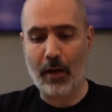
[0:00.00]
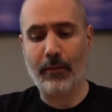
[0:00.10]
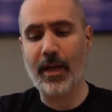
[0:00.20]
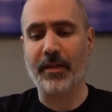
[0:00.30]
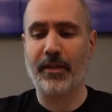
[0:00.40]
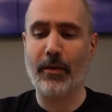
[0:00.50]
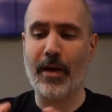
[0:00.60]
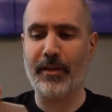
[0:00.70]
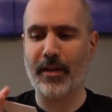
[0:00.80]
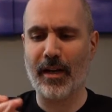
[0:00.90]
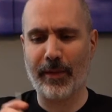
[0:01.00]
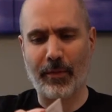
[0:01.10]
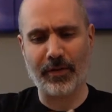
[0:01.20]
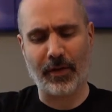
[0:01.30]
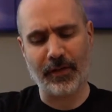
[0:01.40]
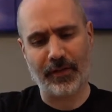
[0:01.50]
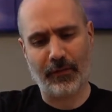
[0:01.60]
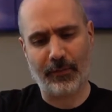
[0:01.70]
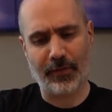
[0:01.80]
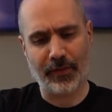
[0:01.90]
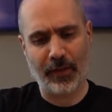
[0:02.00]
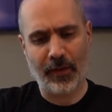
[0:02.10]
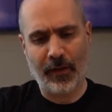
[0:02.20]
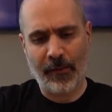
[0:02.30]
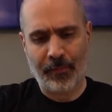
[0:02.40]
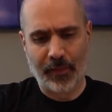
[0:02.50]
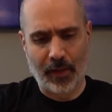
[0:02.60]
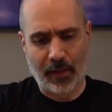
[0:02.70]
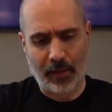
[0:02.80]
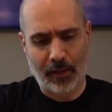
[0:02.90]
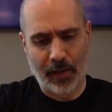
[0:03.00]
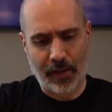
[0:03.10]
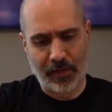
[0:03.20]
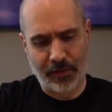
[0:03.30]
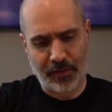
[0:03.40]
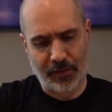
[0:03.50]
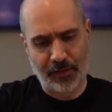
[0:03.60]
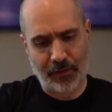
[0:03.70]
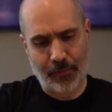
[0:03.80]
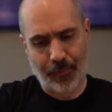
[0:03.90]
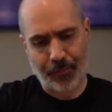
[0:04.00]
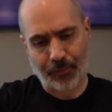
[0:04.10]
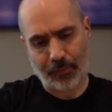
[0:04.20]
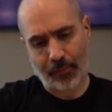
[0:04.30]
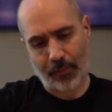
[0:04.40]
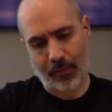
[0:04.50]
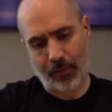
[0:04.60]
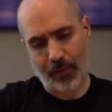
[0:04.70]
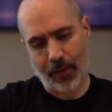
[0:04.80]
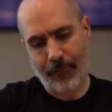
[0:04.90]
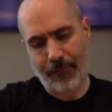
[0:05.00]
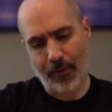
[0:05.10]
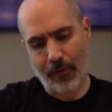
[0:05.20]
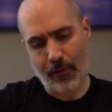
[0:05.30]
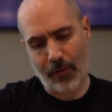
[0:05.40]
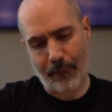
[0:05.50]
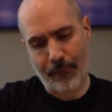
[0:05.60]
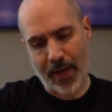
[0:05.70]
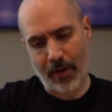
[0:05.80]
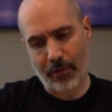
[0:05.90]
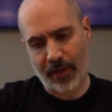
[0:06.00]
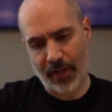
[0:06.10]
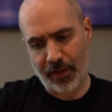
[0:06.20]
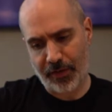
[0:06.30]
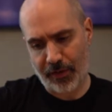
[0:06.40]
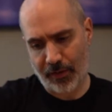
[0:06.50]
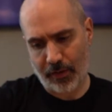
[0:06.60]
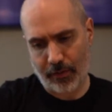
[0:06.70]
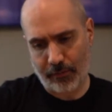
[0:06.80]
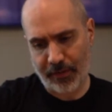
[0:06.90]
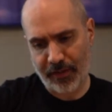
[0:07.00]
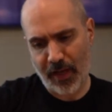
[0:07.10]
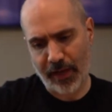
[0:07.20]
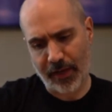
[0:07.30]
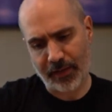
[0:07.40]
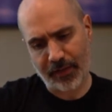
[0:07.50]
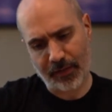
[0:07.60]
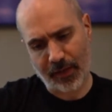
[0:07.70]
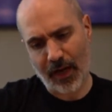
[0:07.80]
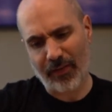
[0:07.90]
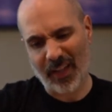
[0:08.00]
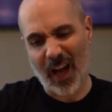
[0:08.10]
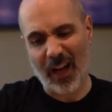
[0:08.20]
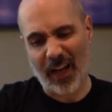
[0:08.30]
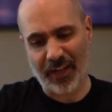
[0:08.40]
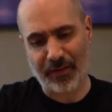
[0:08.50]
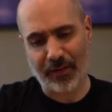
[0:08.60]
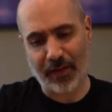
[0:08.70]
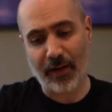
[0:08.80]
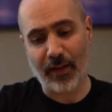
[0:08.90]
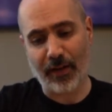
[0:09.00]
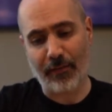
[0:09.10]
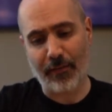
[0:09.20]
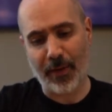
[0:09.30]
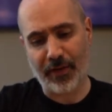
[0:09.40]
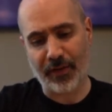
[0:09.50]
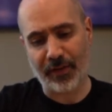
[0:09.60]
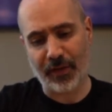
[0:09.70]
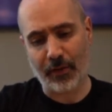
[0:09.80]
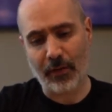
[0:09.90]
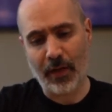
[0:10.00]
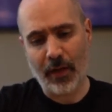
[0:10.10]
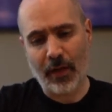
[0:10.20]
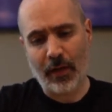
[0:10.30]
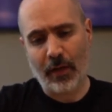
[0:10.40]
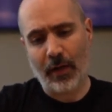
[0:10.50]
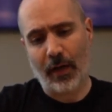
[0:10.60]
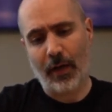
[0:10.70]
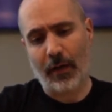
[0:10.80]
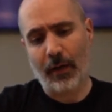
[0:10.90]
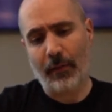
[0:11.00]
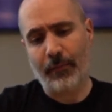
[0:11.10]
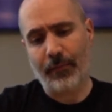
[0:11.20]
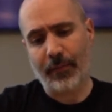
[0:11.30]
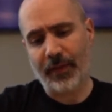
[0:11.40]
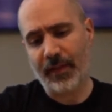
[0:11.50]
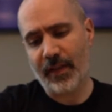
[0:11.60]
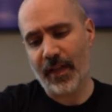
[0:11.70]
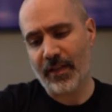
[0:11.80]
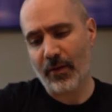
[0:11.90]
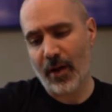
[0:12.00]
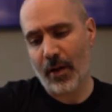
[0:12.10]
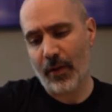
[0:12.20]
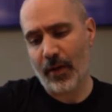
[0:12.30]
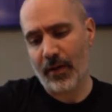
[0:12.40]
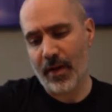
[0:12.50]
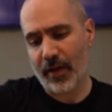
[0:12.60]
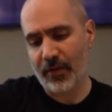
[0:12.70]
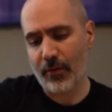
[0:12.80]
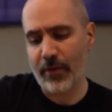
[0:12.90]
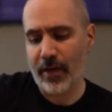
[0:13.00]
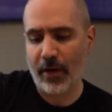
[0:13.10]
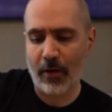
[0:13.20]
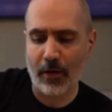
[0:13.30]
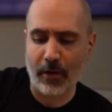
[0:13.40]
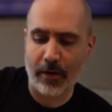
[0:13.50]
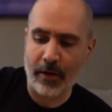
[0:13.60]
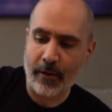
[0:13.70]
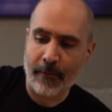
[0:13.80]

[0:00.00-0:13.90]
yes, okay, these are kind of like postcards almost. And it's info about each of the sakes. Kind of a lot, actually. Kind of a lot of information. So this is the Tatenokawa Nakadori card.